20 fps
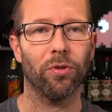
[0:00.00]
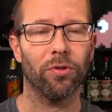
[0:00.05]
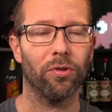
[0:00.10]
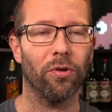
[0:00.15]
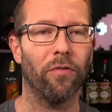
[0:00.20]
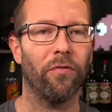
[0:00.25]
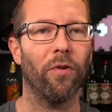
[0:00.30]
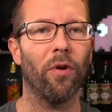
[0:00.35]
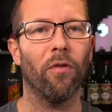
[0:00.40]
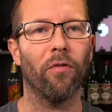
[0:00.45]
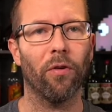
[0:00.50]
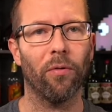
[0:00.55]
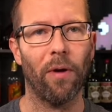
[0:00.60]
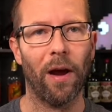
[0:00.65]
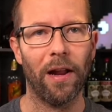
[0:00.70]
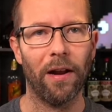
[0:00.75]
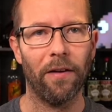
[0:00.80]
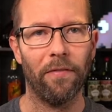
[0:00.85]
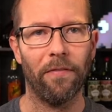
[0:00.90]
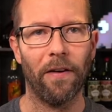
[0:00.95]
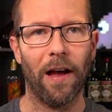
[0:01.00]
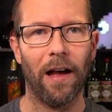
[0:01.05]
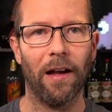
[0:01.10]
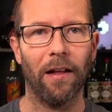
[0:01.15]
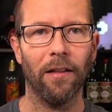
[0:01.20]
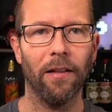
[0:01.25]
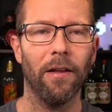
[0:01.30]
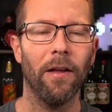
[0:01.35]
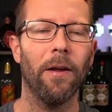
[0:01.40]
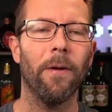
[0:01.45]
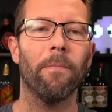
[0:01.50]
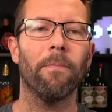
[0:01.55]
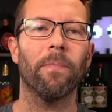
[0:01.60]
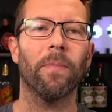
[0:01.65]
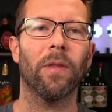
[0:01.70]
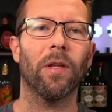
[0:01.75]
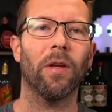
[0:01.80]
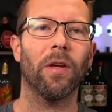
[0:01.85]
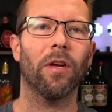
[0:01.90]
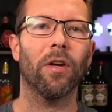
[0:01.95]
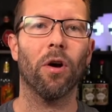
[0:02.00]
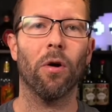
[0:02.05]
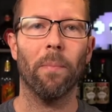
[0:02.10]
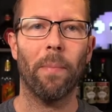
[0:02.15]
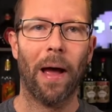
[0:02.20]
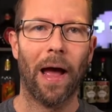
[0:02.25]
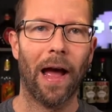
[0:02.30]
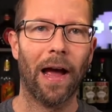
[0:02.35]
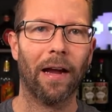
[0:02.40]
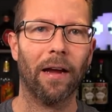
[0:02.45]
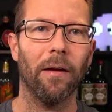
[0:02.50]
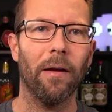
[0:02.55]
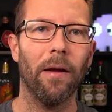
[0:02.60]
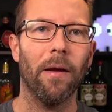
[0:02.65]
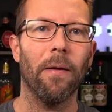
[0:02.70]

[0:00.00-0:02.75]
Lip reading: So if you overwrite a file, you can go back,